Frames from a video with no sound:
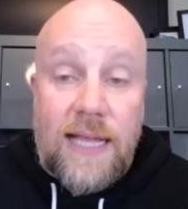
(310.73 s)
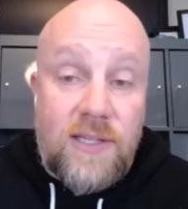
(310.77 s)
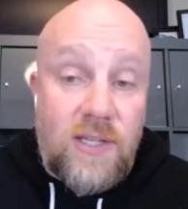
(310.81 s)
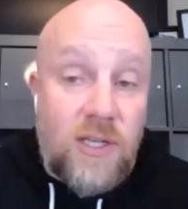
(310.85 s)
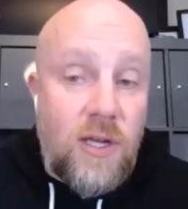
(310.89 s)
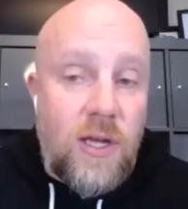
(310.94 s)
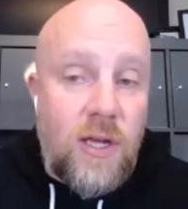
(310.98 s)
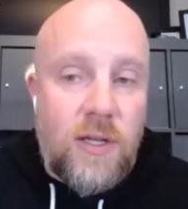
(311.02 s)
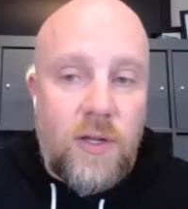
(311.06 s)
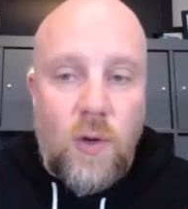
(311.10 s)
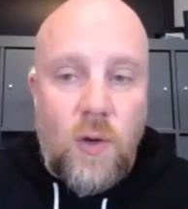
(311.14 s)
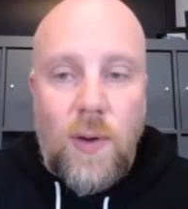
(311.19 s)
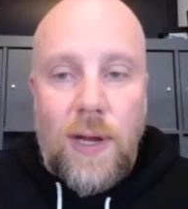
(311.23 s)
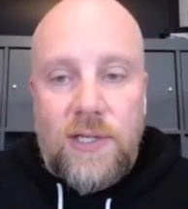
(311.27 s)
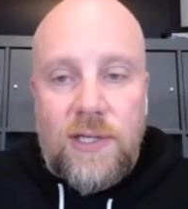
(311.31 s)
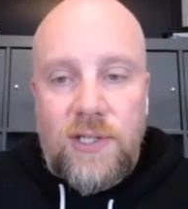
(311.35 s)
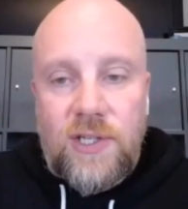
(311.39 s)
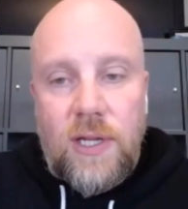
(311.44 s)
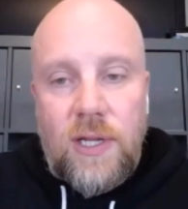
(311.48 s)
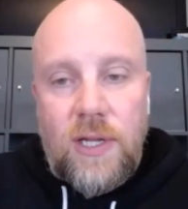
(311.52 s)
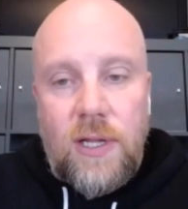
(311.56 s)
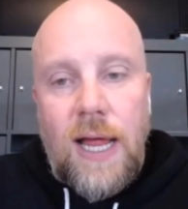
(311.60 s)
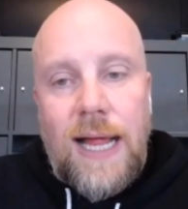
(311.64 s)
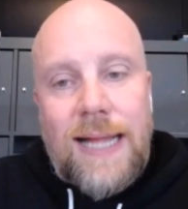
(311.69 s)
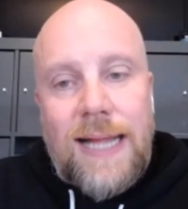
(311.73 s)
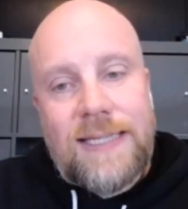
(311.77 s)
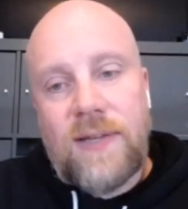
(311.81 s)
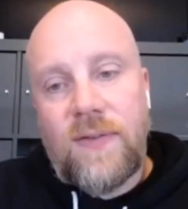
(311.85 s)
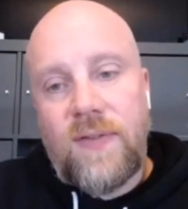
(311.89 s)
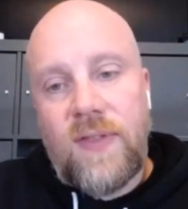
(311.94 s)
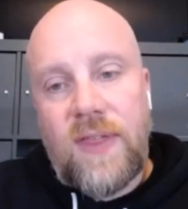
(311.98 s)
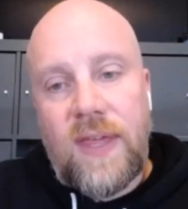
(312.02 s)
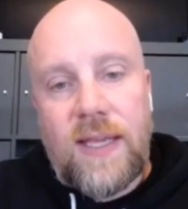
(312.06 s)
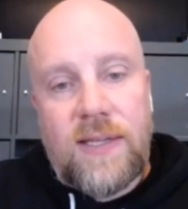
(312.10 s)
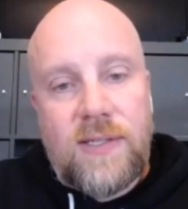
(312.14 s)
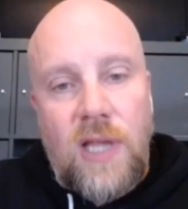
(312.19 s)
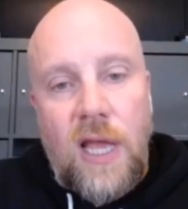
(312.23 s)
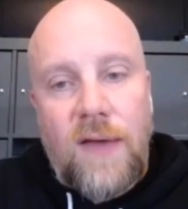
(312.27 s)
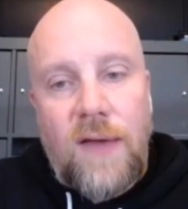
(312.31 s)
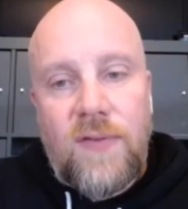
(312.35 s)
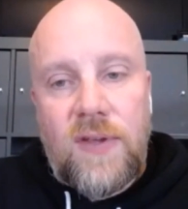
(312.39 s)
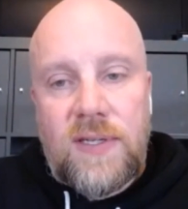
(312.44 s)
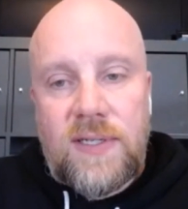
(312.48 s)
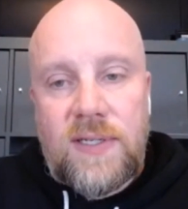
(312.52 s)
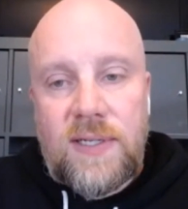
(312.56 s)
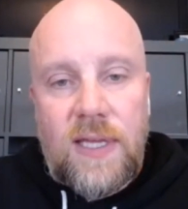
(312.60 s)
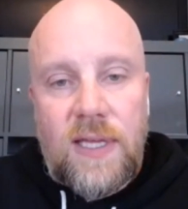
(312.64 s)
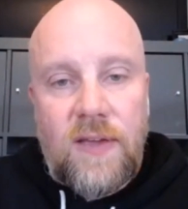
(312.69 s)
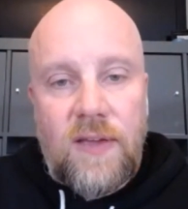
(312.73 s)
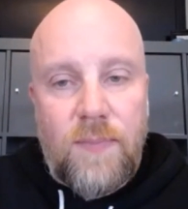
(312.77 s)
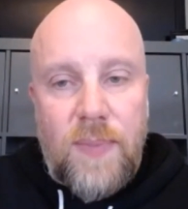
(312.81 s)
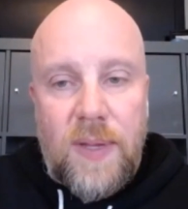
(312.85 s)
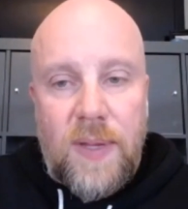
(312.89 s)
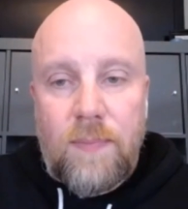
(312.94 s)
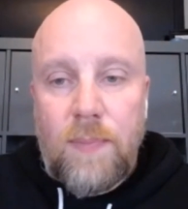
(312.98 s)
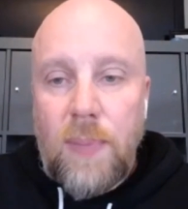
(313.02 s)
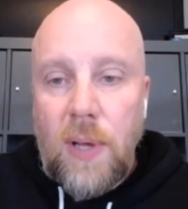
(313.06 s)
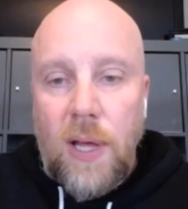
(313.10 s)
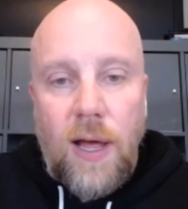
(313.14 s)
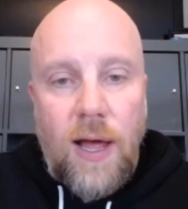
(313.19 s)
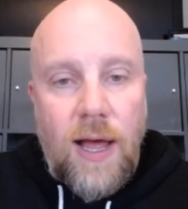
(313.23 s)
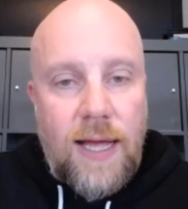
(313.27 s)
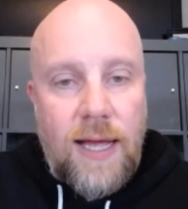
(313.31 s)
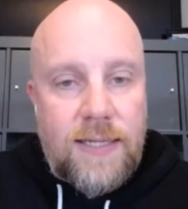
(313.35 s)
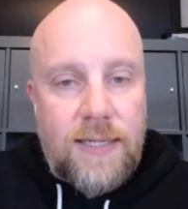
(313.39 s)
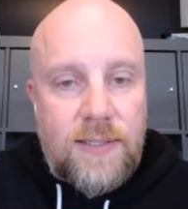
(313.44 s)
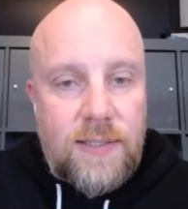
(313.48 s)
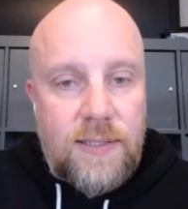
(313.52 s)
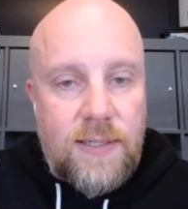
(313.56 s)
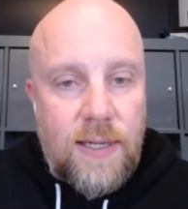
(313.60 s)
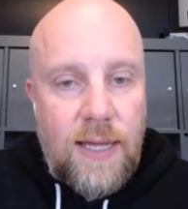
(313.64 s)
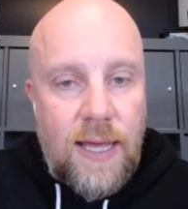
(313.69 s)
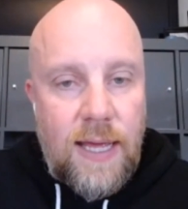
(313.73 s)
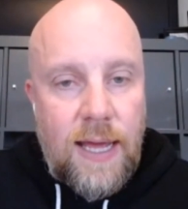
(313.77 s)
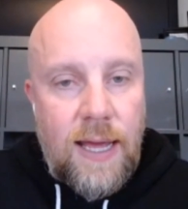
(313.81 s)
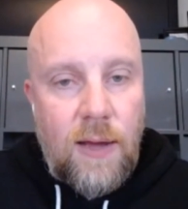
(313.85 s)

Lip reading: it's a good question. Lots of things obviously have been paused.